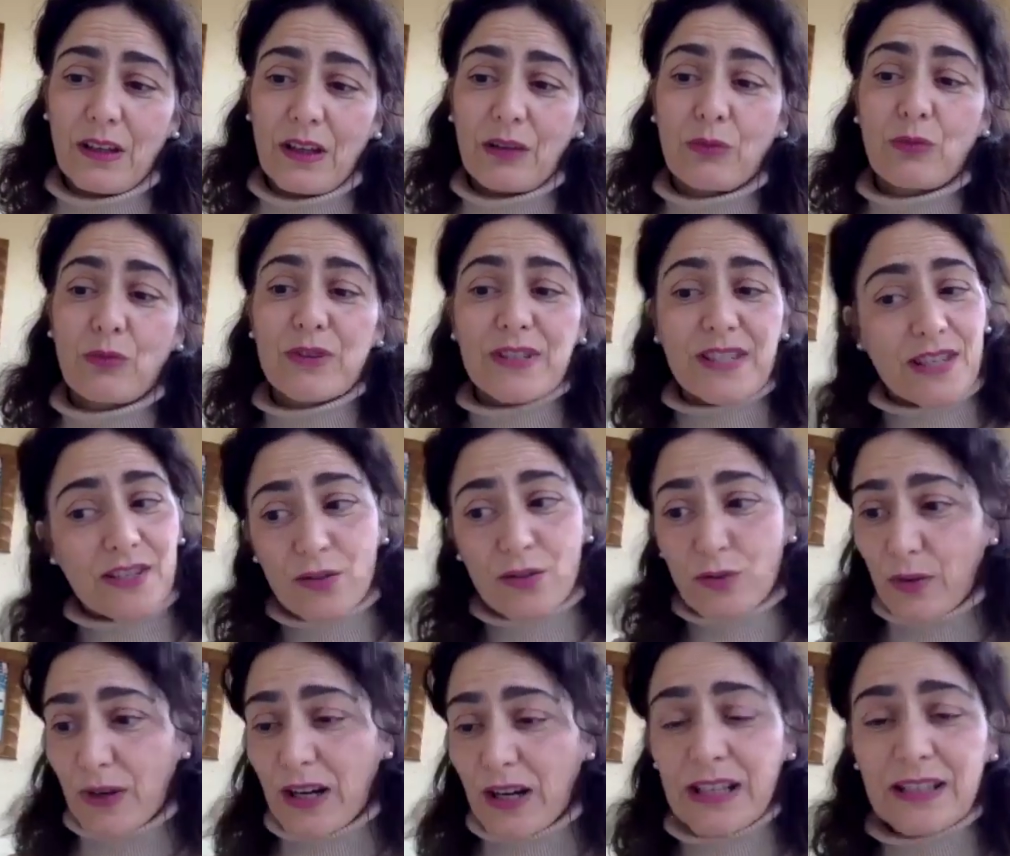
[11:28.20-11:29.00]
Which is
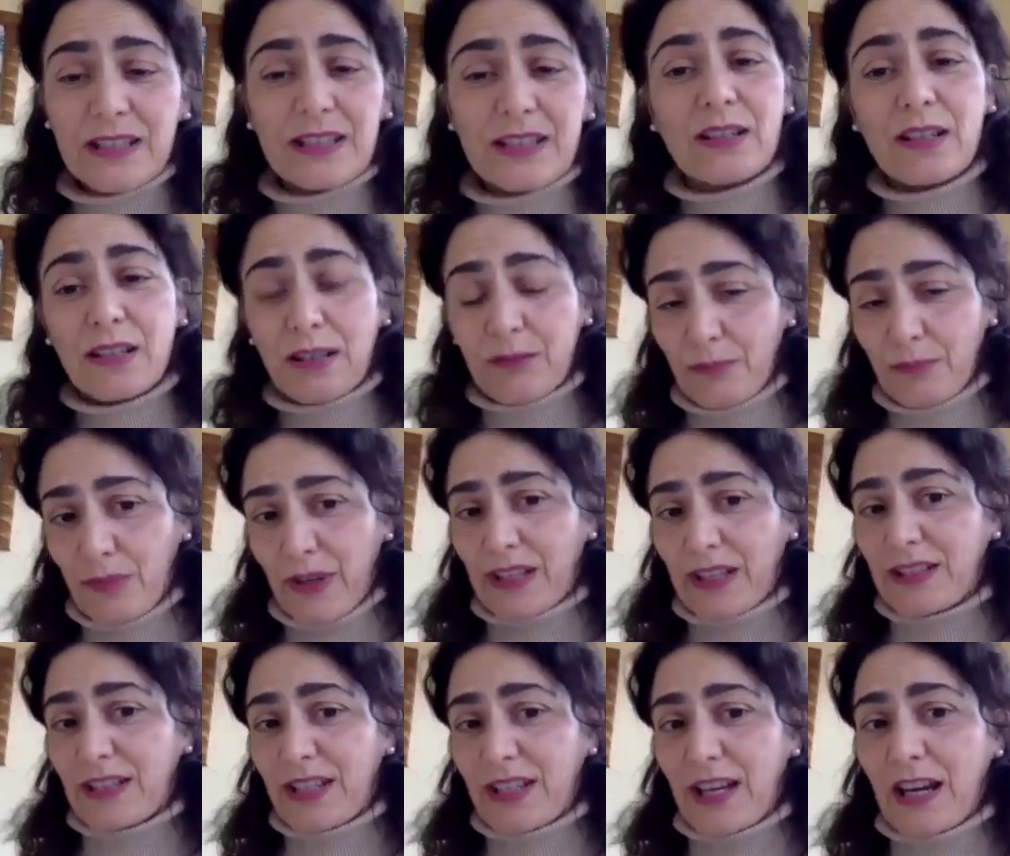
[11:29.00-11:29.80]
great.
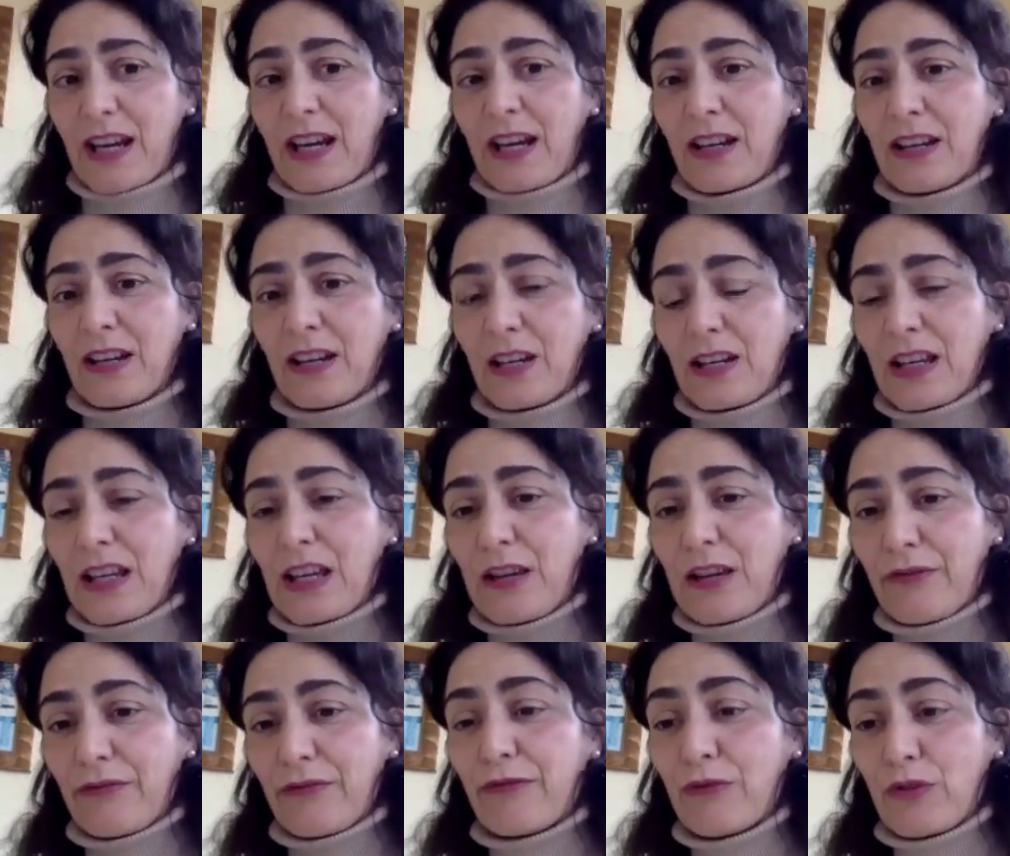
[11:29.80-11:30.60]
That
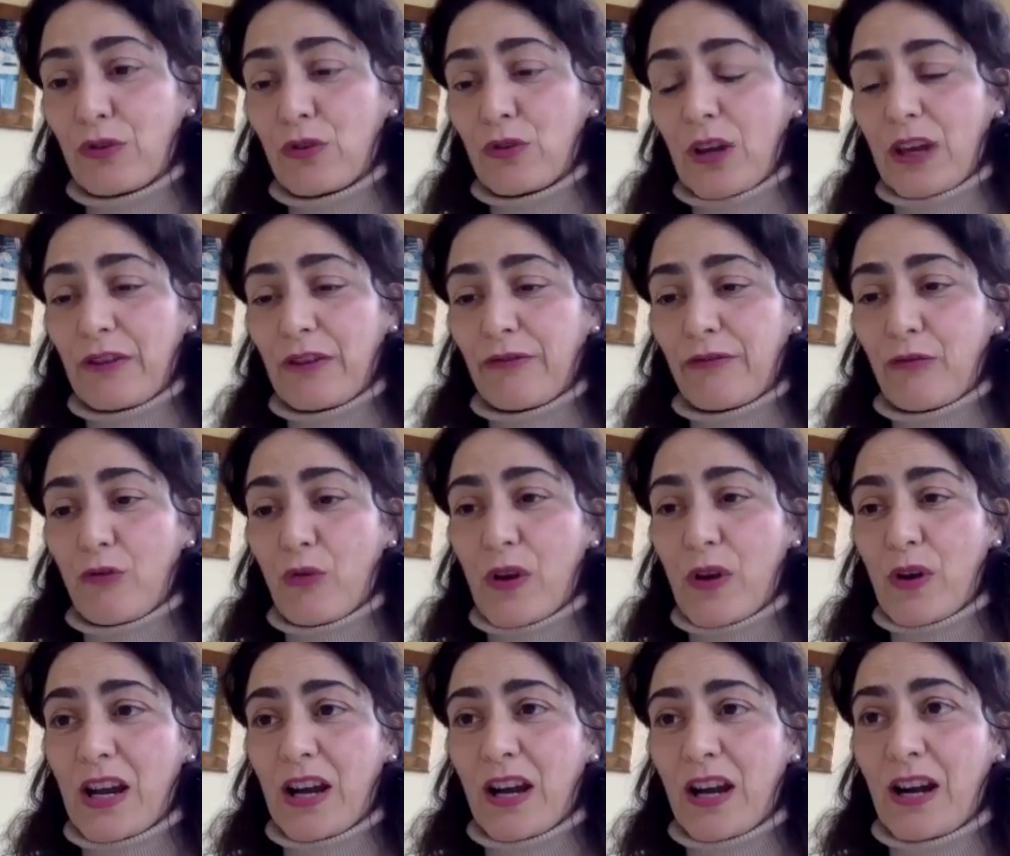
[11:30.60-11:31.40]
if
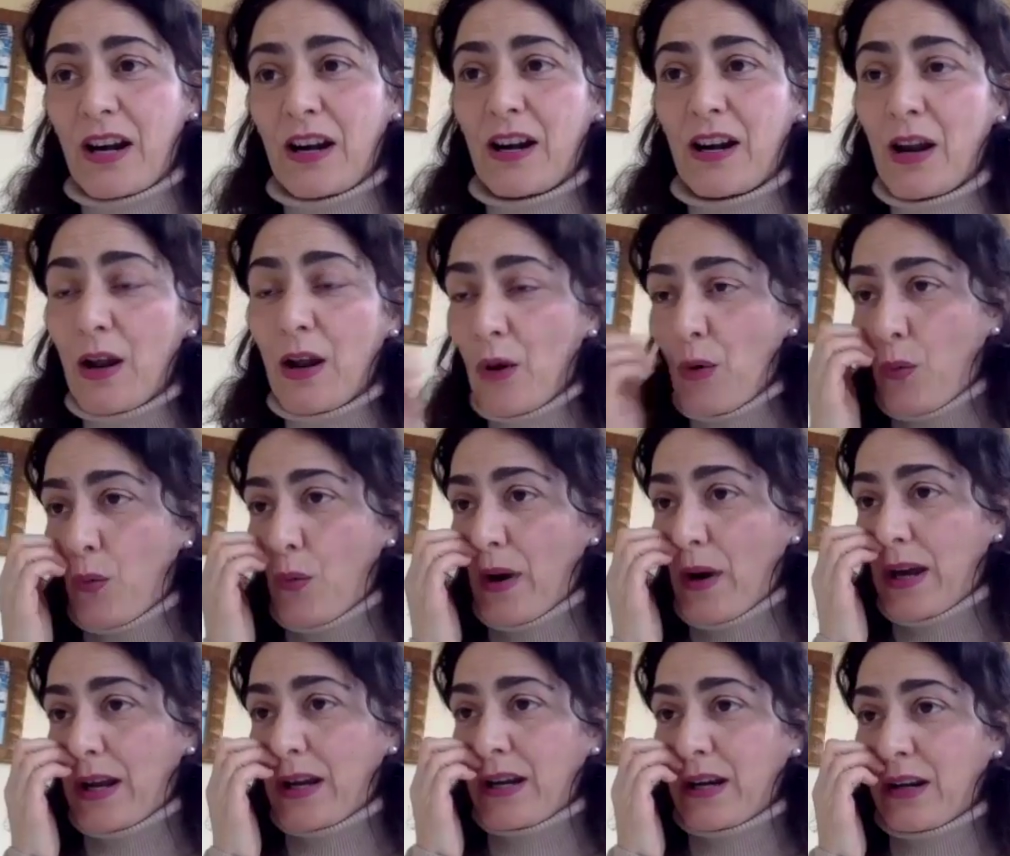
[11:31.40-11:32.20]
we are
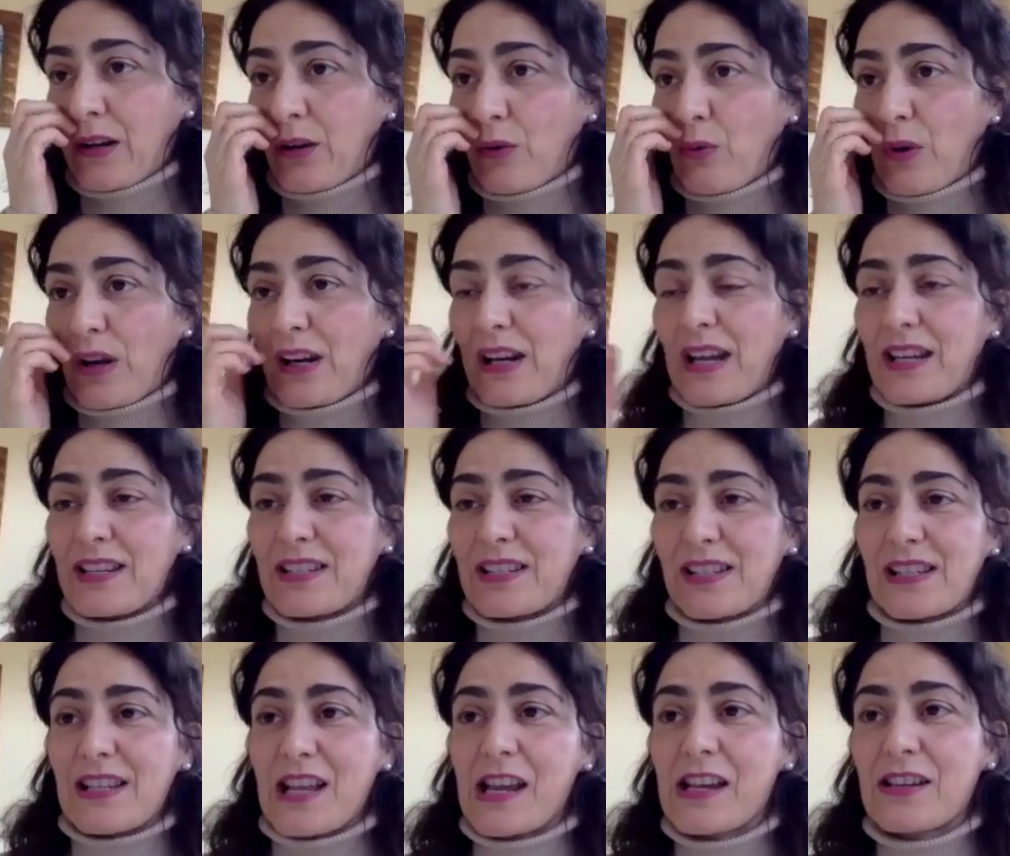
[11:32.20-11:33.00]
when
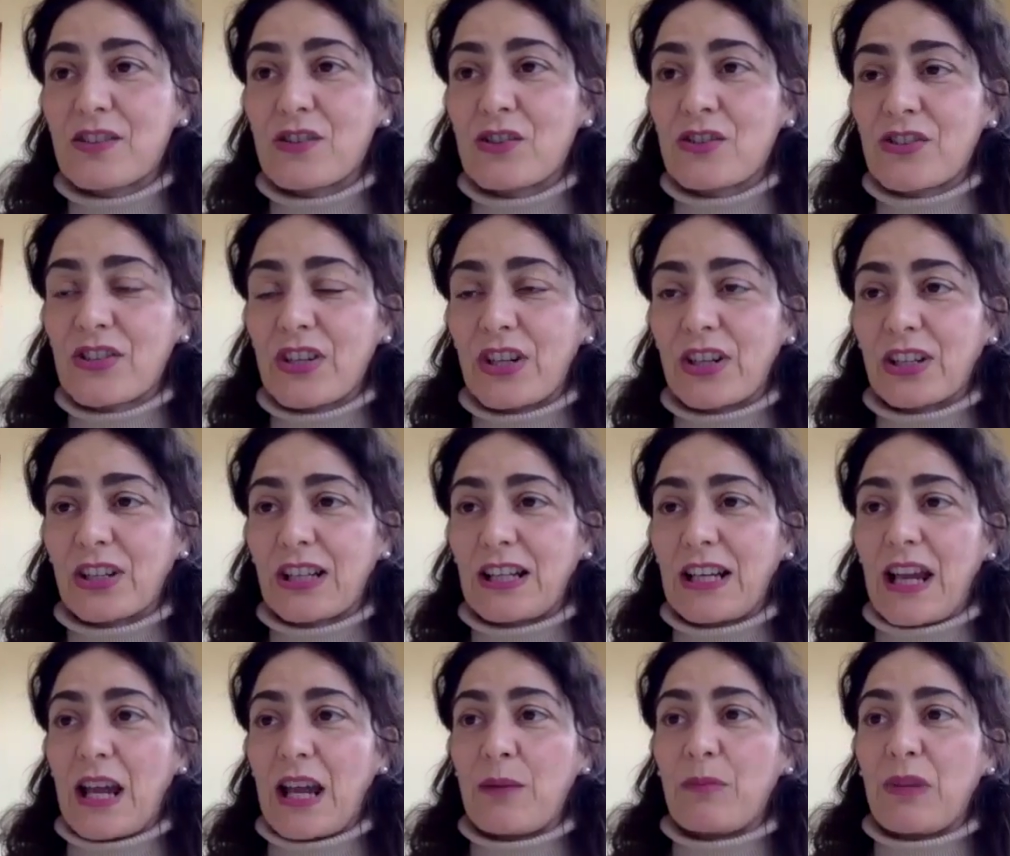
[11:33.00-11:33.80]
legislations are
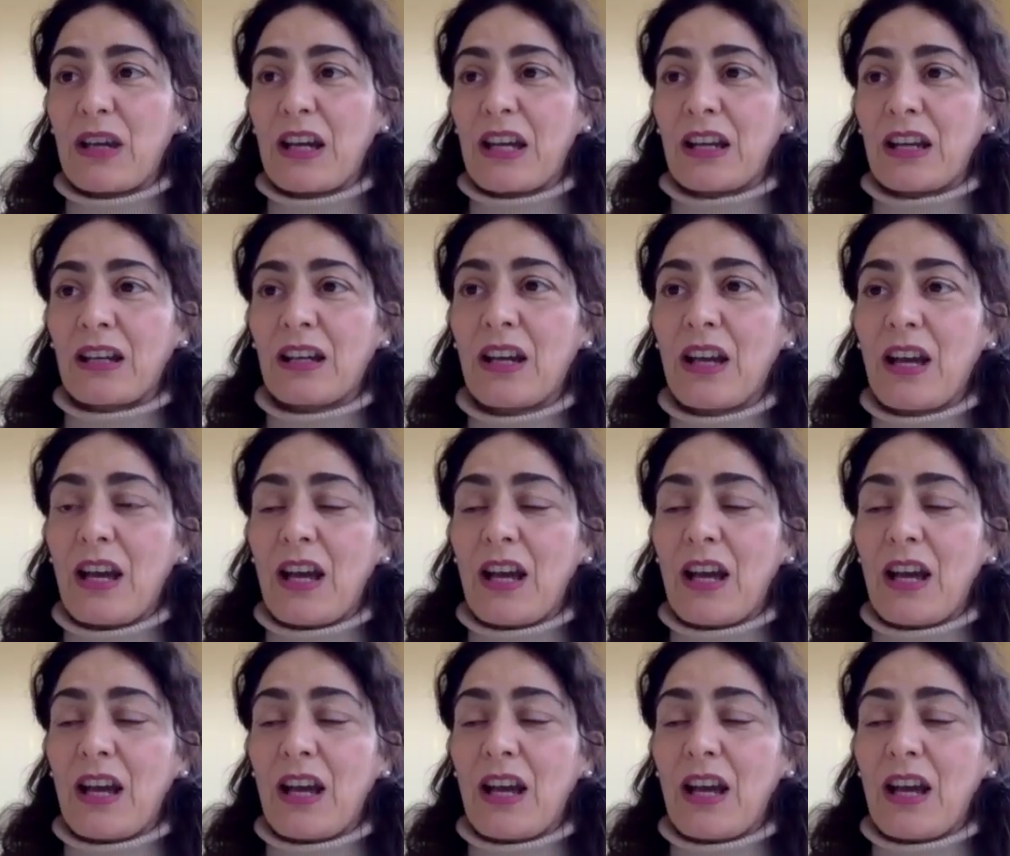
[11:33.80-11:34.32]
claiming